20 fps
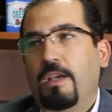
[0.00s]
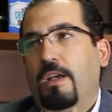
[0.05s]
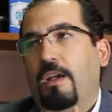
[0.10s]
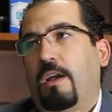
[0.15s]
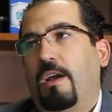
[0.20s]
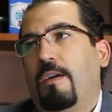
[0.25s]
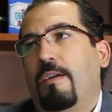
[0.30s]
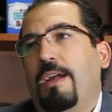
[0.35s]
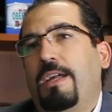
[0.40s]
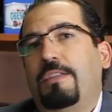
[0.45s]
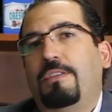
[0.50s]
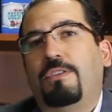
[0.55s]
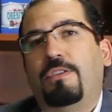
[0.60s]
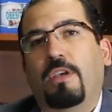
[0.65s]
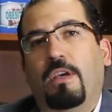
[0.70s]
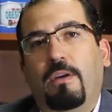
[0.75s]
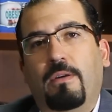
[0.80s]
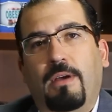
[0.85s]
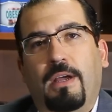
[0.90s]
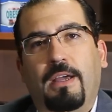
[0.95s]
All right,
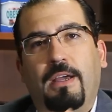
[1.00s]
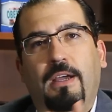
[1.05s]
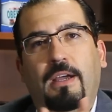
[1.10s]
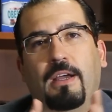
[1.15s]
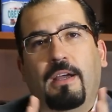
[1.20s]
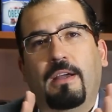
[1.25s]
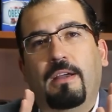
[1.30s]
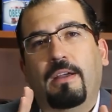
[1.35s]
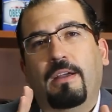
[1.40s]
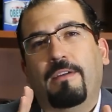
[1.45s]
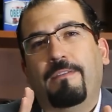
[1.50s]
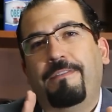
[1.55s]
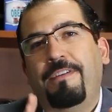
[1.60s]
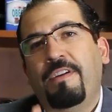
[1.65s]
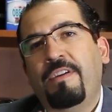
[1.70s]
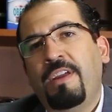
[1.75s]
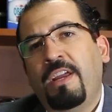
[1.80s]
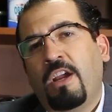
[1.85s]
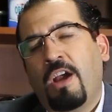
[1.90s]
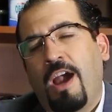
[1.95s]
so a
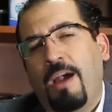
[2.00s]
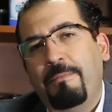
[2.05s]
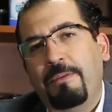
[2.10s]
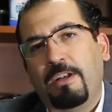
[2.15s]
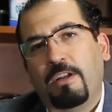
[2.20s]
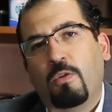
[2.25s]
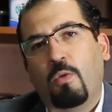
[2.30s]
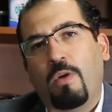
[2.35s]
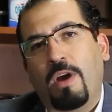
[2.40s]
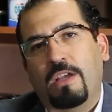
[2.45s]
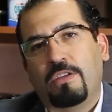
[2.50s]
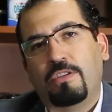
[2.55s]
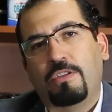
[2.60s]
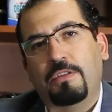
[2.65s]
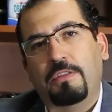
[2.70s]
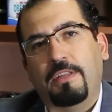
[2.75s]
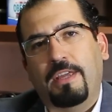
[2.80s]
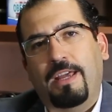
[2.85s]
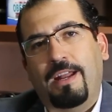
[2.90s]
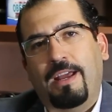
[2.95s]
very common
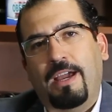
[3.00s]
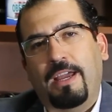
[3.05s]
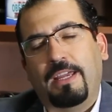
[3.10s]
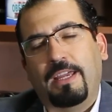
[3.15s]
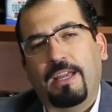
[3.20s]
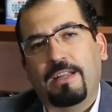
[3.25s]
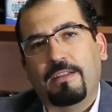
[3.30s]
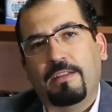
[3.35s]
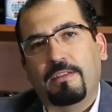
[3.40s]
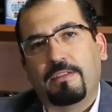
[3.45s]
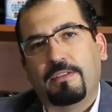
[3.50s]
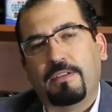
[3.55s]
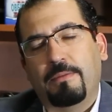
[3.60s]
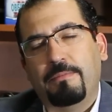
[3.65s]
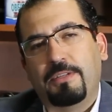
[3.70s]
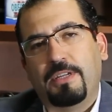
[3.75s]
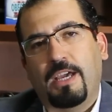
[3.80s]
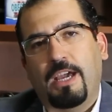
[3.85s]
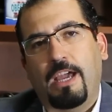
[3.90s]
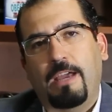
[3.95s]
question that I get
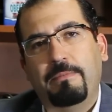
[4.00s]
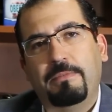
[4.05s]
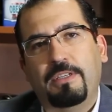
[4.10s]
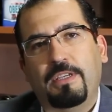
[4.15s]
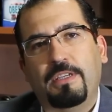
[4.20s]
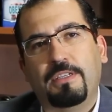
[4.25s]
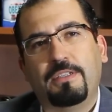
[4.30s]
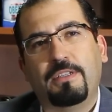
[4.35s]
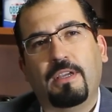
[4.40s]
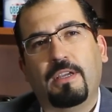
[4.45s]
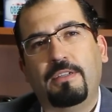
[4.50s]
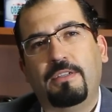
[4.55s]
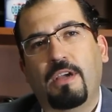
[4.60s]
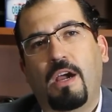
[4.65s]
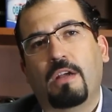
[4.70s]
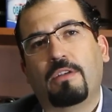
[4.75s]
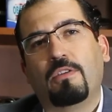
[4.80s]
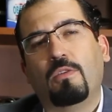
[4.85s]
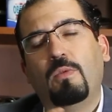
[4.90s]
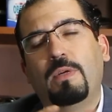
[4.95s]
sometimes is,
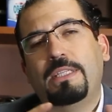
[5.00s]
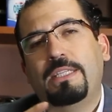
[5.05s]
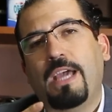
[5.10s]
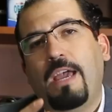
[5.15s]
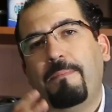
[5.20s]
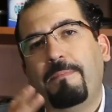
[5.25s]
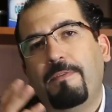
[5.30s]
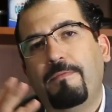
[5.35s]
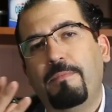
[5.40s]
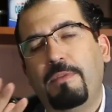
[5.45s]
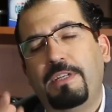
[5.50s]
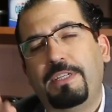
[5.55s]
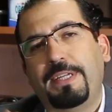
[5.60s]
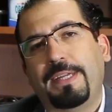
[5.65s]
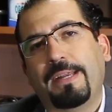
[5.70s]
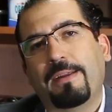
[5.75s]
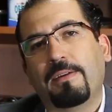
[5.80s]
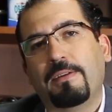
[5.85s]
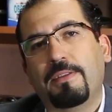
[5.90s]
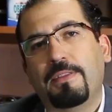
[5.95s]
Doctor, what type of
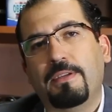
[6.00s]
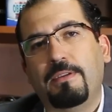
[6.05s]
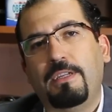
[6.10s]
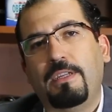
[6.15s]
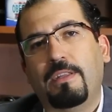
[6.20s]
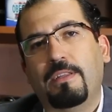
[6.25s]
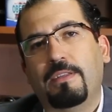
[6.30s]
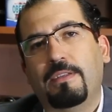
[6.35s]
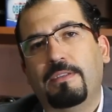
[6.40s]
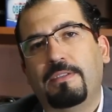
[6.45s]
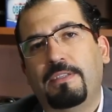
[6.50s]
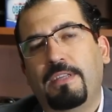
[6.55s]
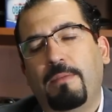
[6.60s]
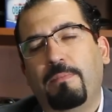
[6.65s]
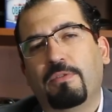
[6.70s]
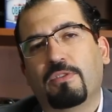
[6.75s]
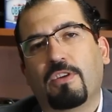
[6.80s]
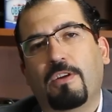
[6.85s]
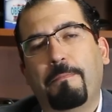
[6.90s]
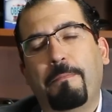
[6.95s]
material the
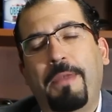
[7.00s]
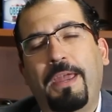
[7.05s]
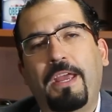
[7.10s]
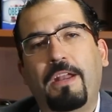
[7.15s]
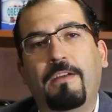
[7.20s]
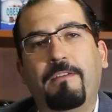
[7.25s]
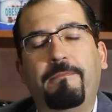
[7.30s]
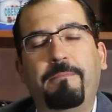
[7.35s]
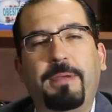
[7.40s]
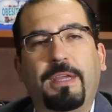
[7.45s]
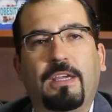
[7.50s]
staples are made of?